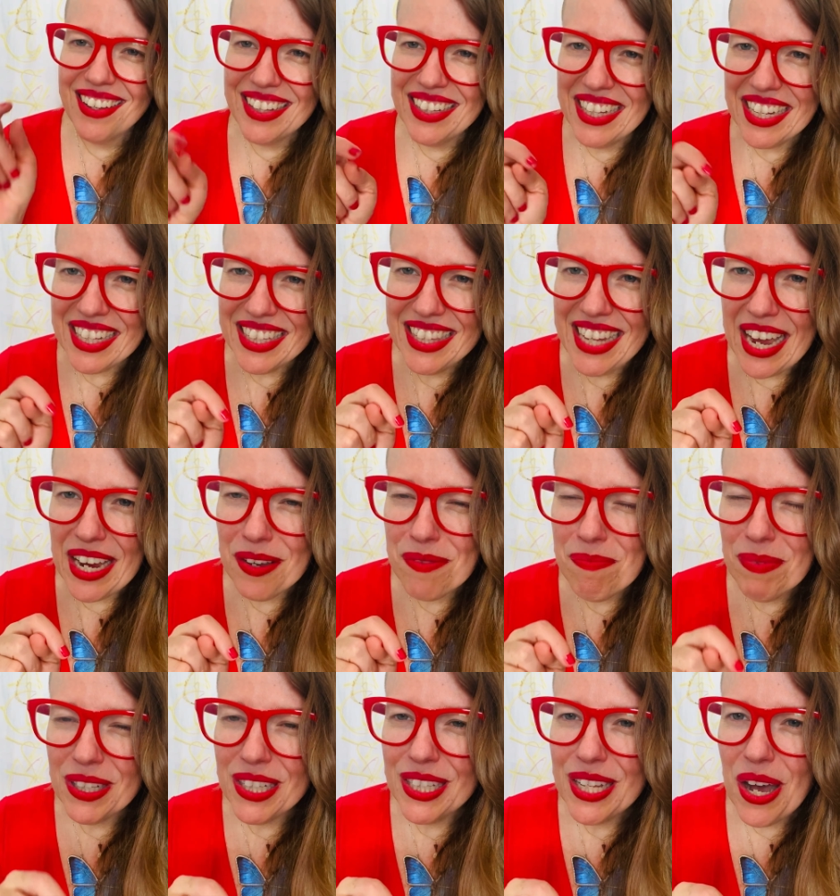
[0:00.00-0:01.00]
Click
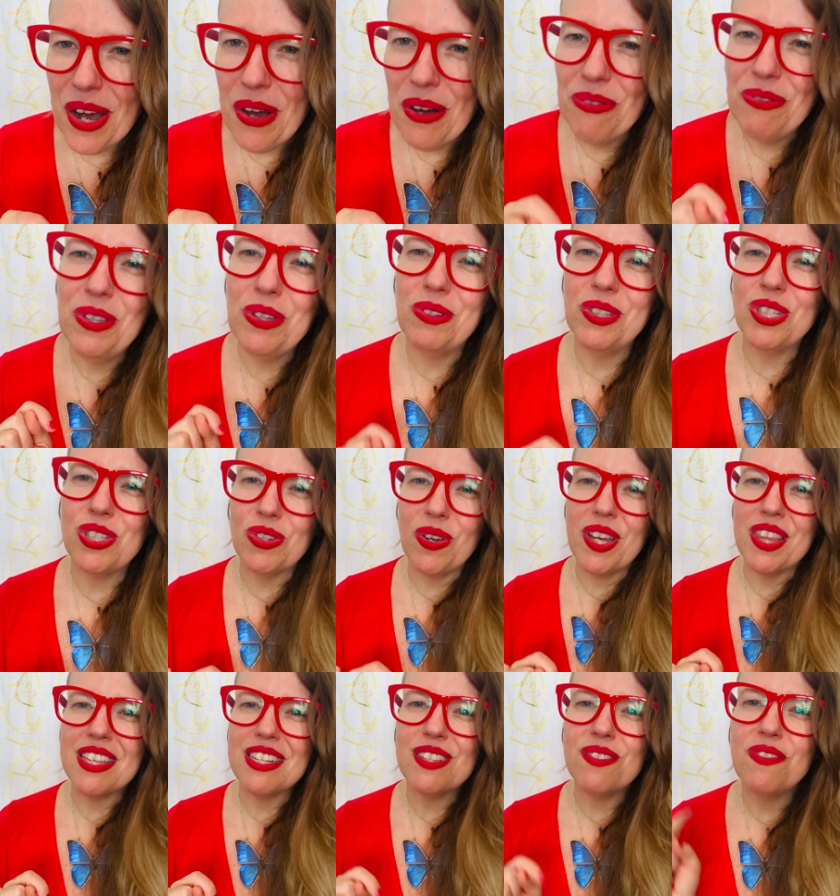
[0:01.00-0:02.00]
like below if you
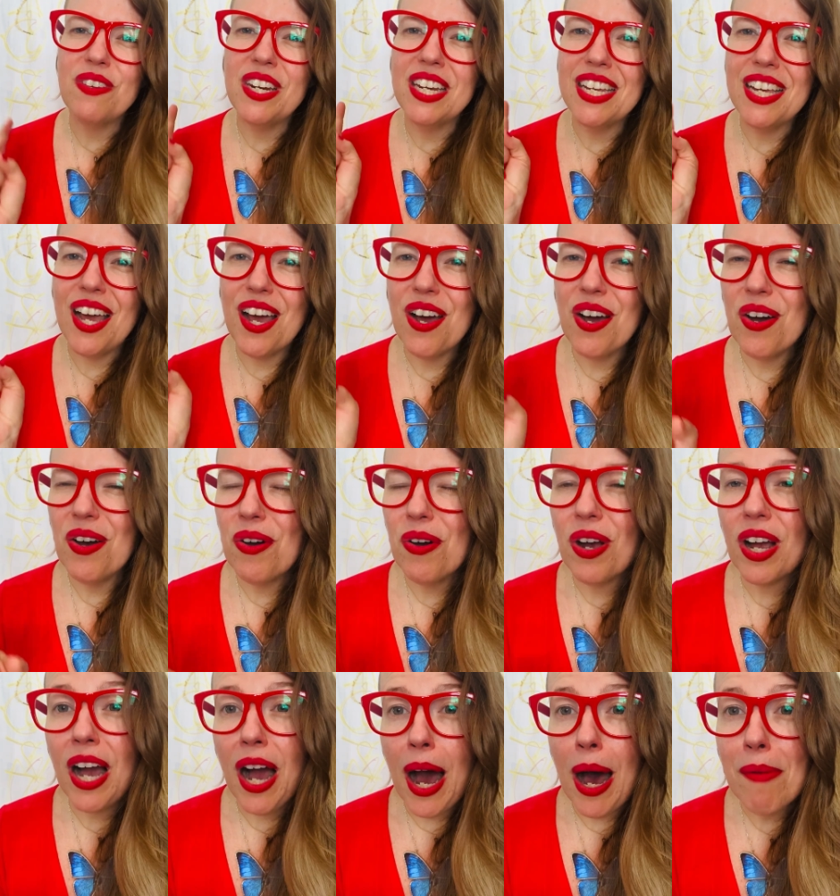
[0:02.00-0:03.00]
enjoyed this
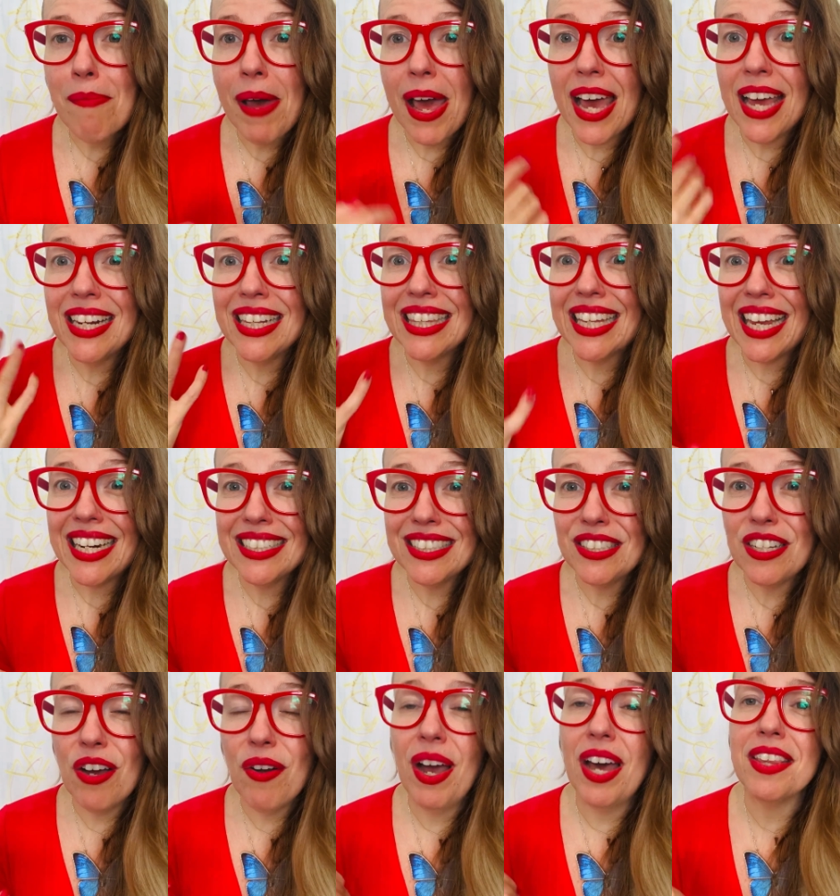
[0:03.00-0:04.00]
video, comment, let
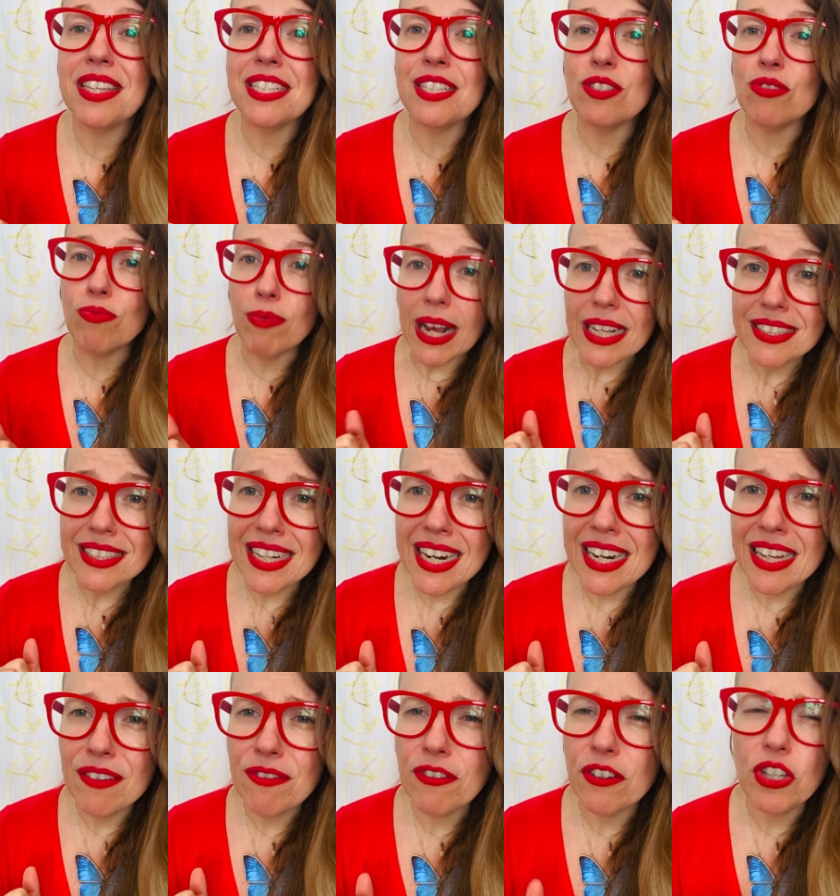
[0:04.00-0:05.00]
us know how this is
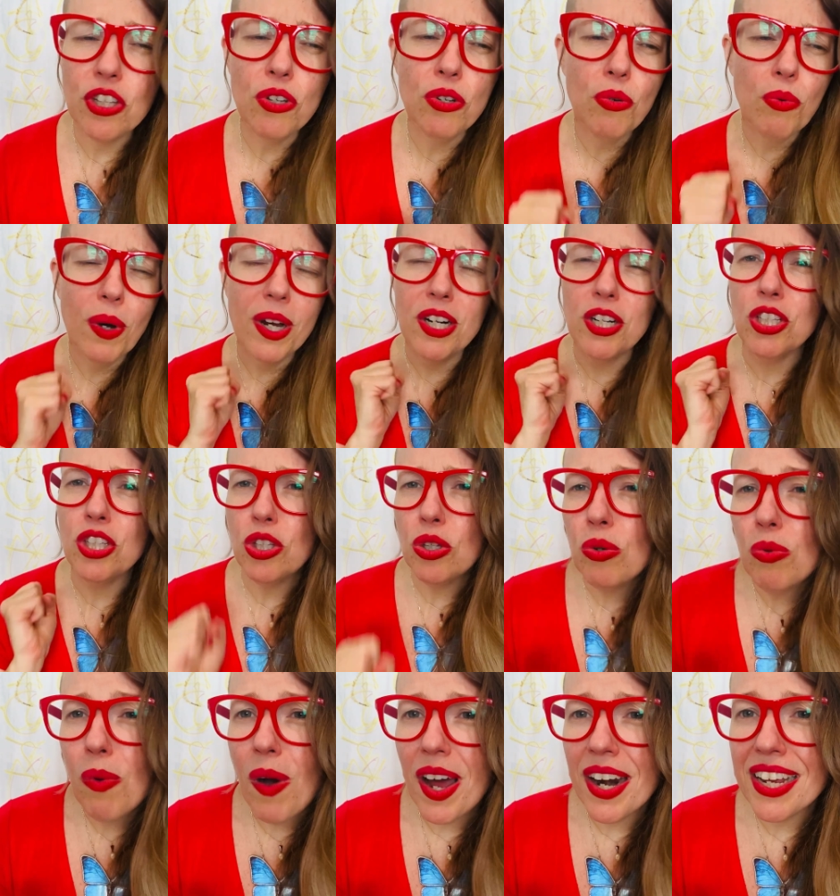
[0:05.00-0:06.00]
resonating for you. What are
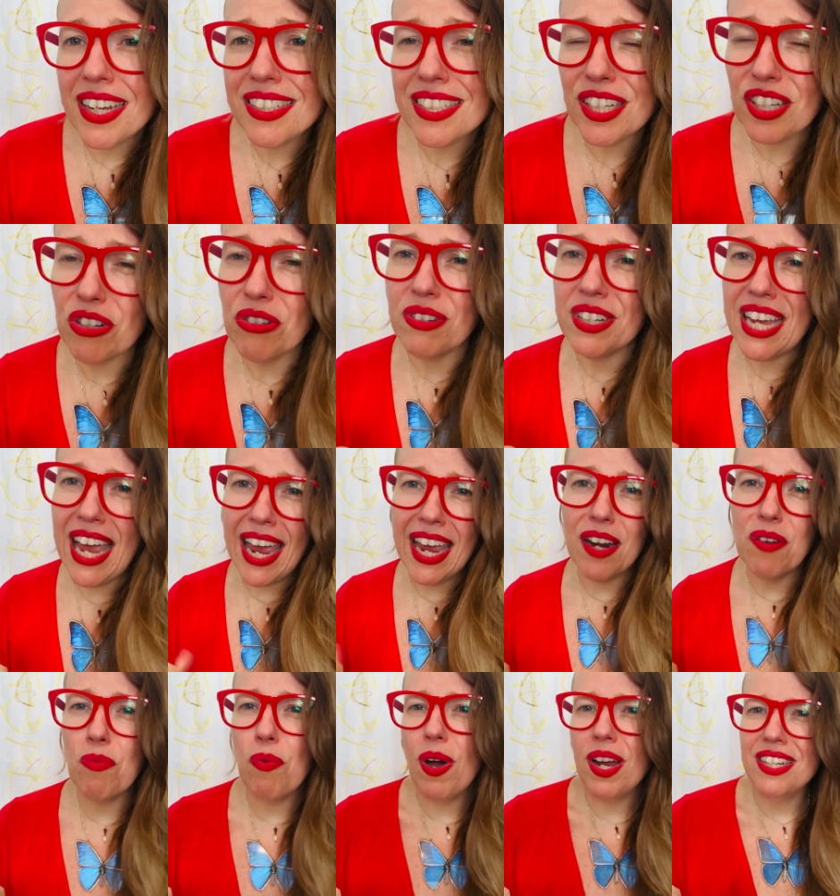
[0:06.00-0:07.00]
you wanting to
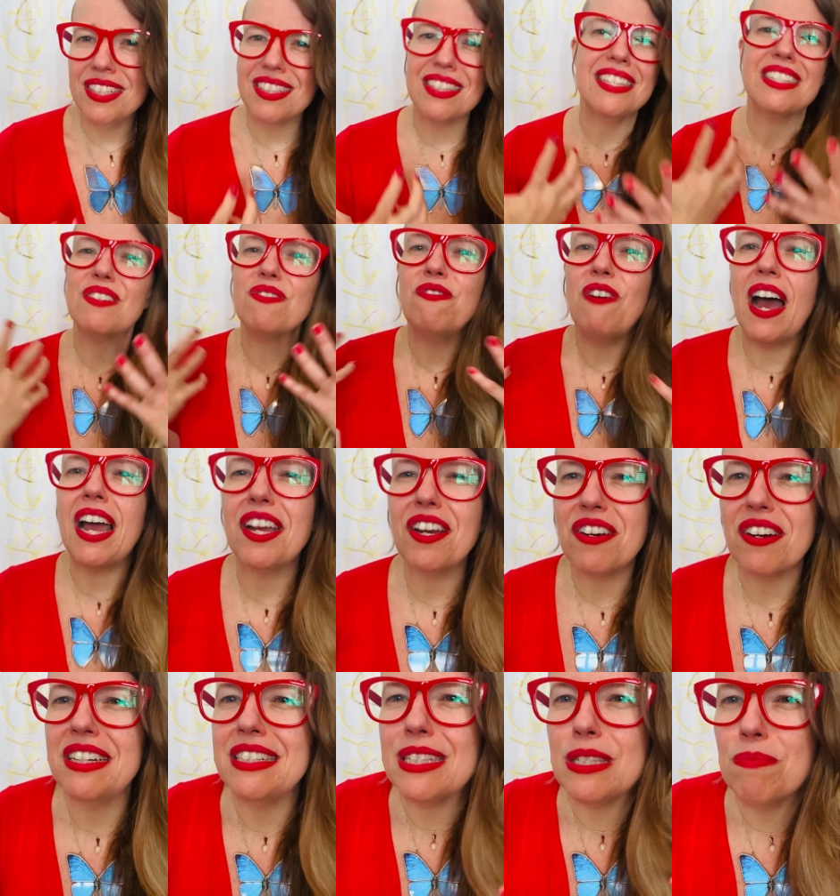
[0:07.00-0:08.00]
create? What is this
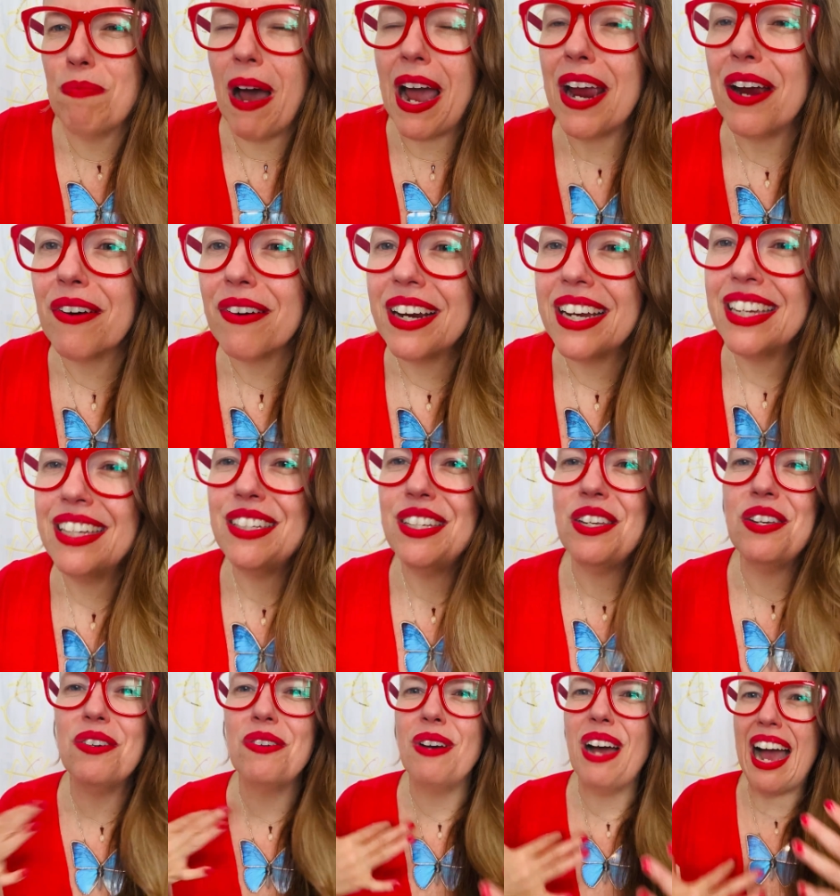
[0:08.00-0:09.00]
fire inspiring in
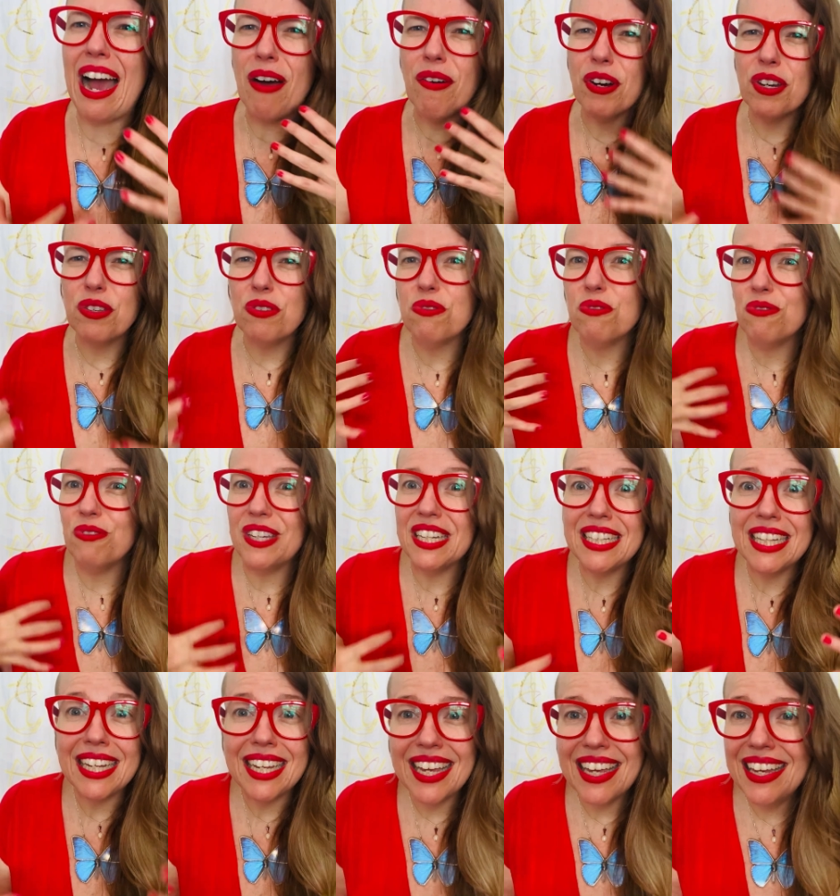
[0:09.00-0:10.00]
you? How are you
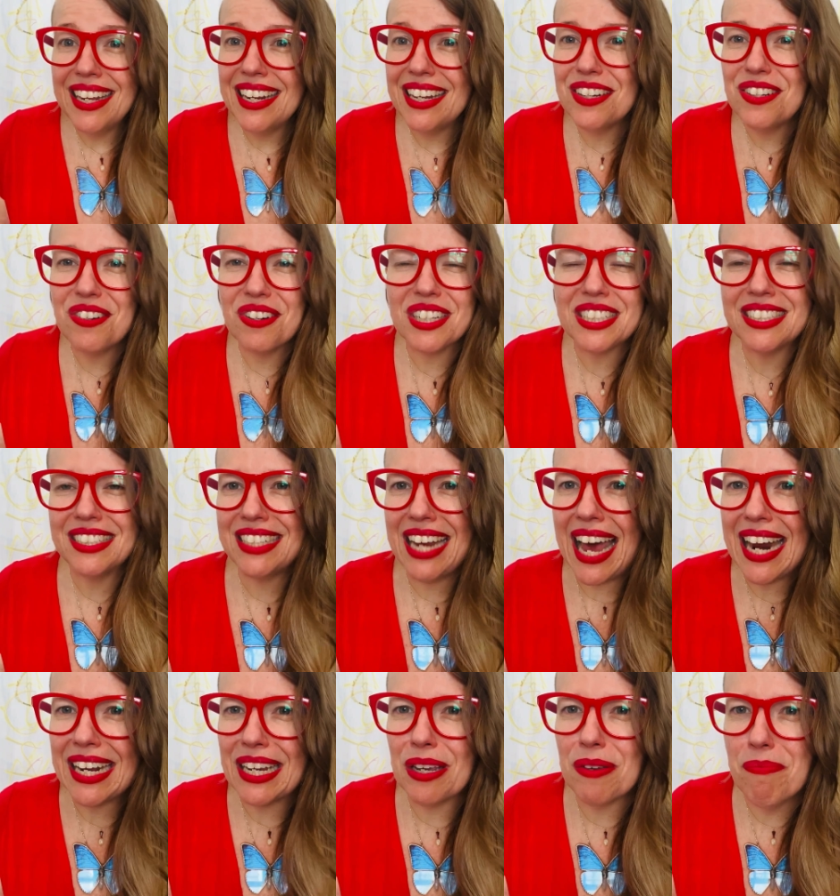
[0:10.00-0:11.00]
feeling it in your
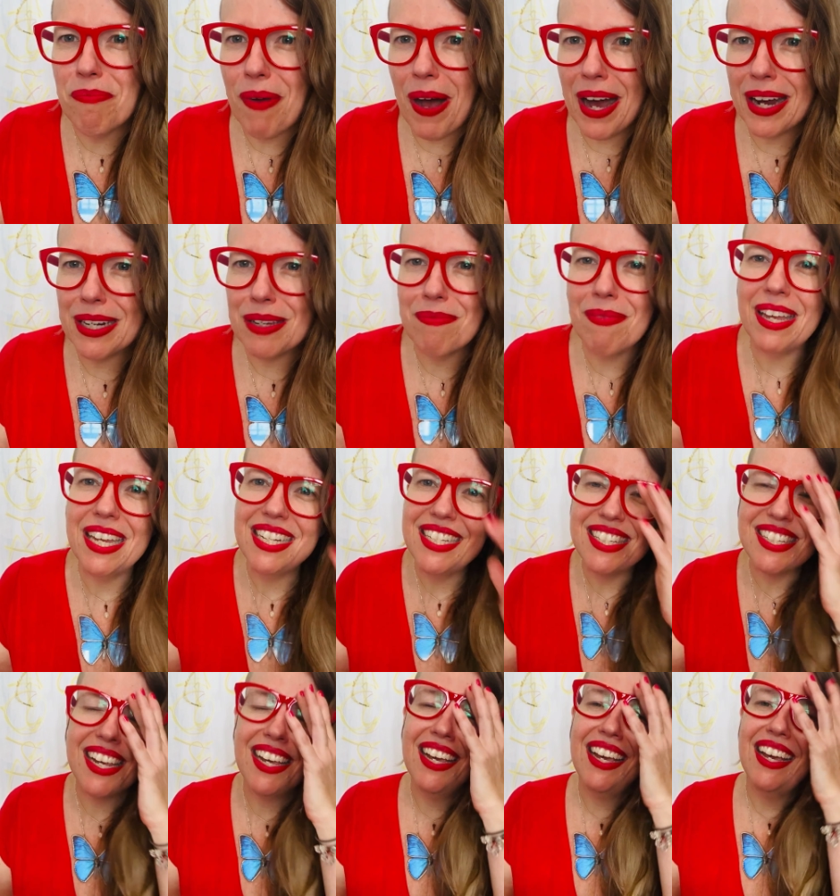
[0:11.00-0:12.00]
ecstatic embodiment?